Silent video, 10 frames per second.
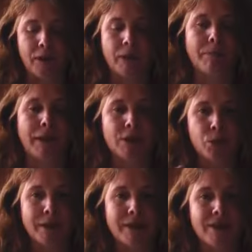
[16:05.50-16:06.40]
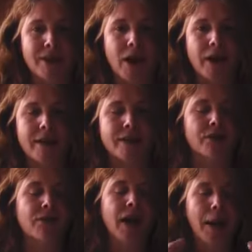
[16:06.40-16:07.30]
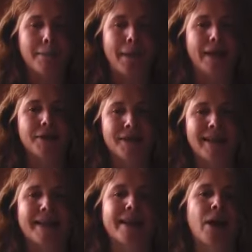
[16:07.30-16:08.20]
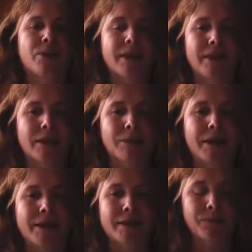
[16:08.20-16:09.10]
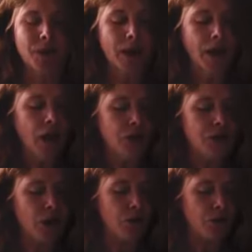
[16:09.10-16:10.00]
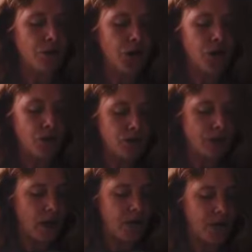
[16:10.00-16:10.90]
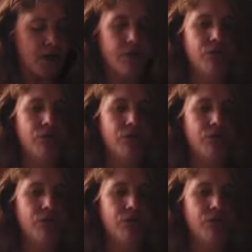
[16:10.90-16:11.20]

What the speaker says: gum benzoin to kind of balance that out a little bit. So those are the